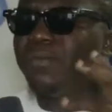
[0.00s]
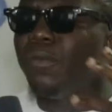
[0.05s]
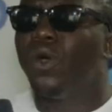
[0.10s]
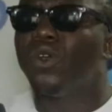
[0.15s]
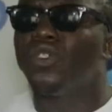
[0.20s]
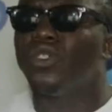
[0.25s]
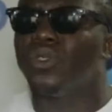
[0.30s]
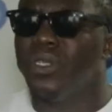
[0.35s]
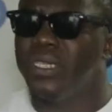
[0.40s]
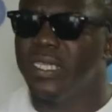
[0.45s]

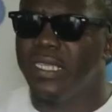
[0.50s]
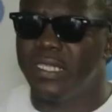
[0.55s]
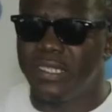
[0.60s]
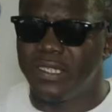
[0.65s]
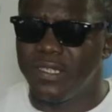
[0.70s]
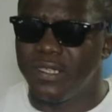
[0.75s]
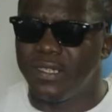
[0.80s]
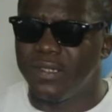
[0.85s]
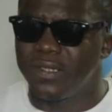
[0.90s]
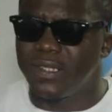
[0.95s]
more to
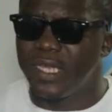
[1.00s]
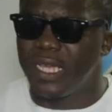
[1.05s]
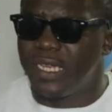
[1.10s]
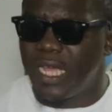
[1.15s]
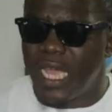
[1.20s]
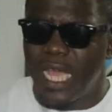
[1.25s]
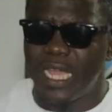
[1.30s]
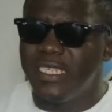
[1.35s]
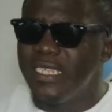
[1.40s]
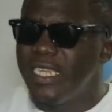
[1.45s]
it, you understand?
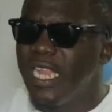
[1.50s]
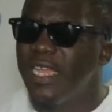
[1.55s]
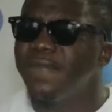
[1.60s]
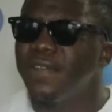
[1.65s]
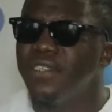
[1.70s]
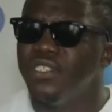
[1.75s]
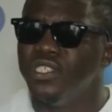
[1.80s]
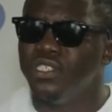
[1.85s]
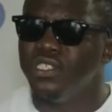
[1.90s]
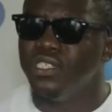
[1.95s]
I
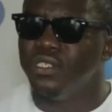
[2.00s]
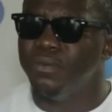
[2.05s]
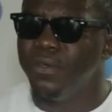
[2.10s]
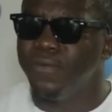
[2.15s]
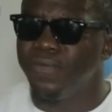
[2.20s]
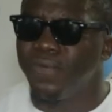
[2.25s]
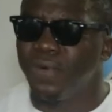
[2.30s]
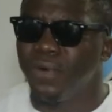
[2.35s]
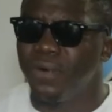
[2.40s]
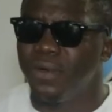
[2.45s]
never knew you
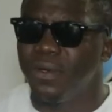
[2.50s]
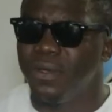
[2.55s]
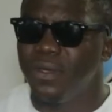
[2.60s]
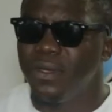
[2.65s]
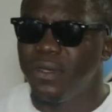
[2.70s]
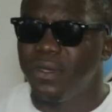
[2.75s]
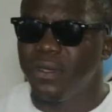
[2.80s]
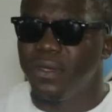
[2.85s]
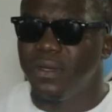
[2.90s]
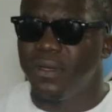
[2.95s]
before.
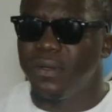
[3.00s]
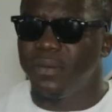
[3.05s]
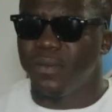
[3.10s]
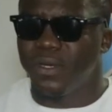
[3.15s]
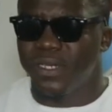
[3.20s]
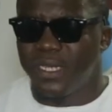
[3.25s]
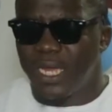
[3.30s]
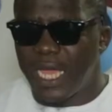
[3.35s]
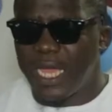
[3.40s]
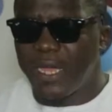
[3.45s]

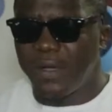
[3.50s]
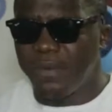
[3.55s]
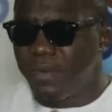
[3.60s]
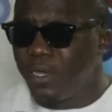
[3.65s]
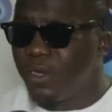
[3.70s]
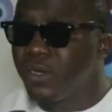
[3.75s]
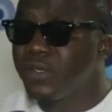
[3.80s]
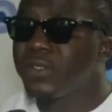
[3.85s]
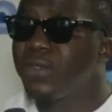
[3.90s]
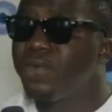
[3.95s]
But now,
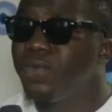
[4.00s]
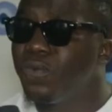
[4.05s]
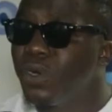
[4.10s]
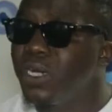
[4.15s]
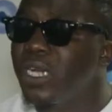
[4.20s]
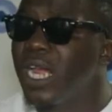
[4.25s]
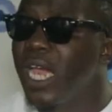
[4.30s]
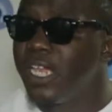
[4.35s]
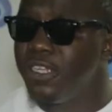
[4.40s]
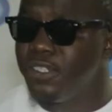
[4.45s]
because of
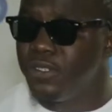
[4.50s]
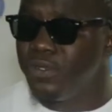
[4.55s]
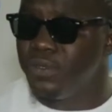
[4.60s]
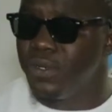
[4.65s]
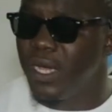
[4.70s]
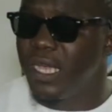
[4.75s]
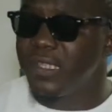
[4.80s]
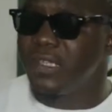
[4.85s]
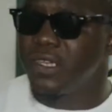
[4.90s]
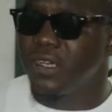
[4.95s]
what I do
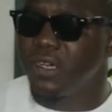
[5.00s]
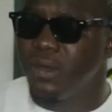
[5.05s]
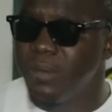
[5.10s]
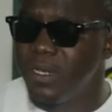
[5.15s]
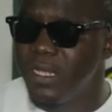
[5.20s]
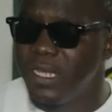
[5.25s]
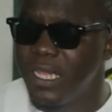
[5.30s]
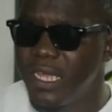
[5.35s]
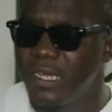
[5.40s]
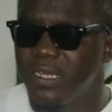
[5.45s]
as a
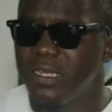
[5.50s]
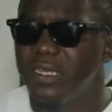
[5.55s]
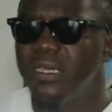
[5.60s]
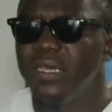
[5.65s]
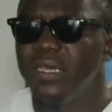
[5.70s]
comedian,